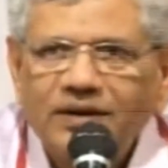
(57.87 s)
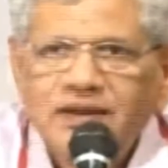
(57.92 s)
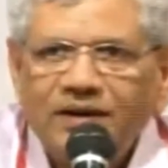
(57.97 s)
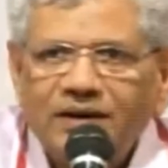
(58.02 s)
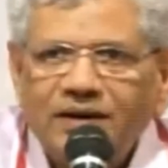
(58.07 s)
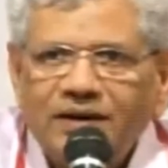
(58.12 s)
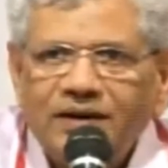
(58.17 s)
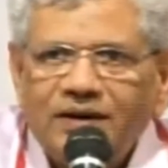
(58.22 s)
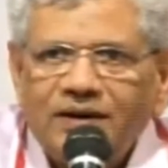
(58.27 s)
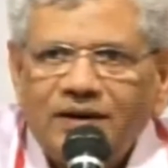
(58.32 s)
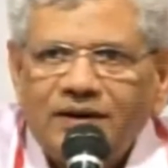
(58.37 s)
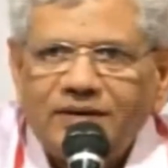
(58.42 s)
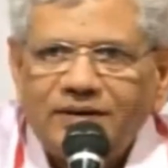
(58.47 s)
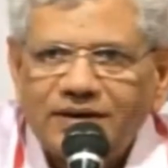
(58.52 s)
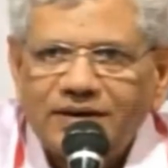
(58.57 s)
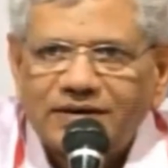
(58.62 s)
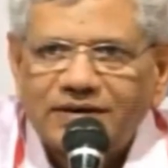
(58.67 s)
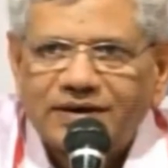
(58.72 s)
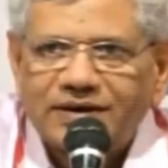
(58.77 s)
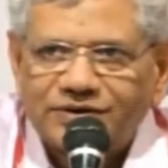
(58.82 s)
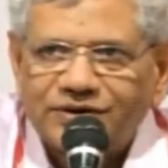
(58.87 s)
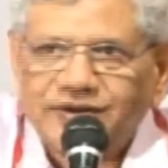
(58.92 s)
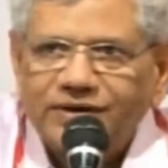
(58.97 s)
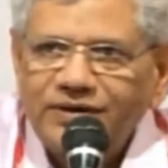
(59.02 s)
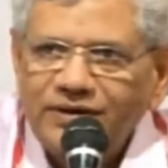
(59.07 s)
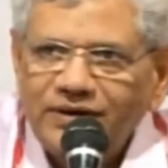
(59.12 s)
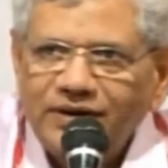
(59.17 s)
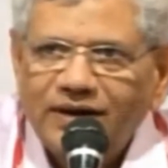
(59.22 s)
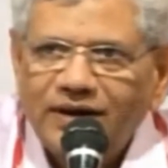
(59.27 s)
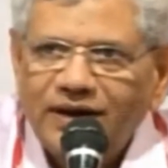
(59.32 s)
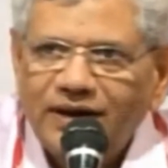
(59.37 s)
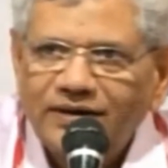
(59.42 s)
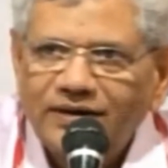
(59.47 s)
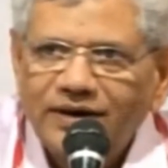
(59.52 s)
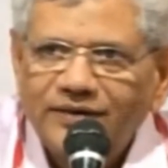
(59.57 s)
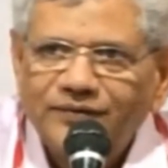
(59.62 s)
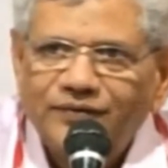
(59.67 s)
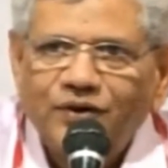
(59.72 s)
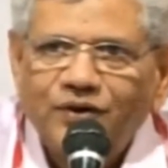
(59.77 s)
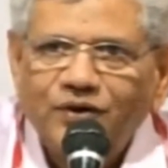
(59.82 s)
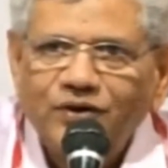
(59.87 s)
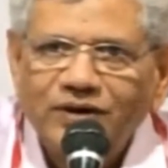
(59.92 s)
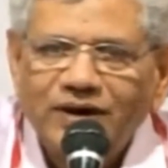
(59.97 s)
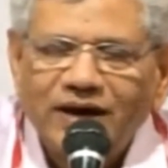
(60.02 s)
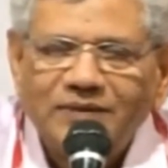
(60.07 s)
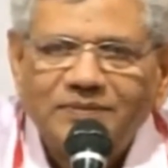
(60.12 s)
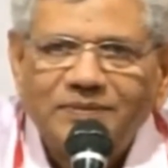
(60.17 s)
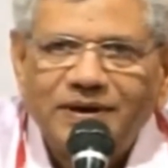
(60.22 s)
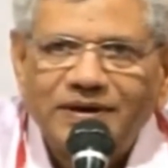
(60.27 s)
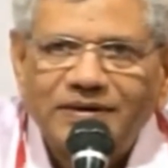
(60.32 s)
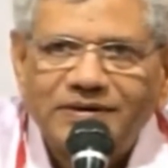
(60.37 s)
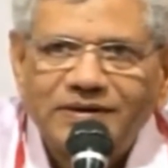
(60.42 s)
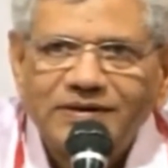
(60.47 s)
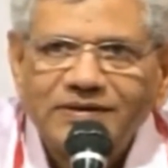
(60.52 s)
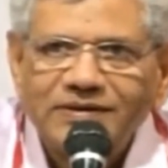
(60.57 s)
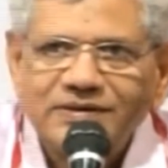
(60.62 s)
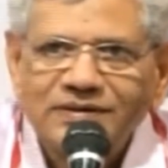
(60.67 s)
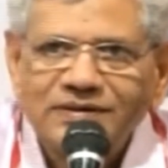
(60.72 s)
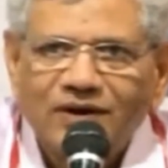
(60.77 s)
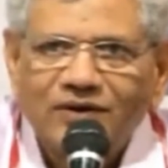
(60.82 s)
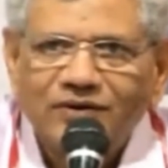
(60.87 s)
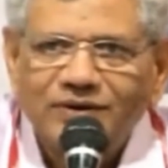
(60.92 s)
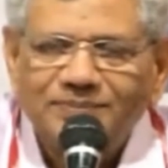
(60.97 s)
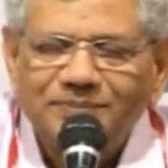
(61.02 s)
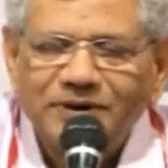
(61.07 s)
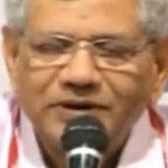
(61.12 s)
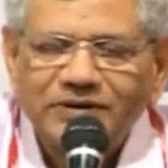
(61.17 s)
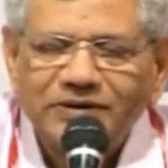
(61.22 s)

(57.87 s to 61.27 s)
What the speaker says: discussion. And therefore, on that basis, on the basis of the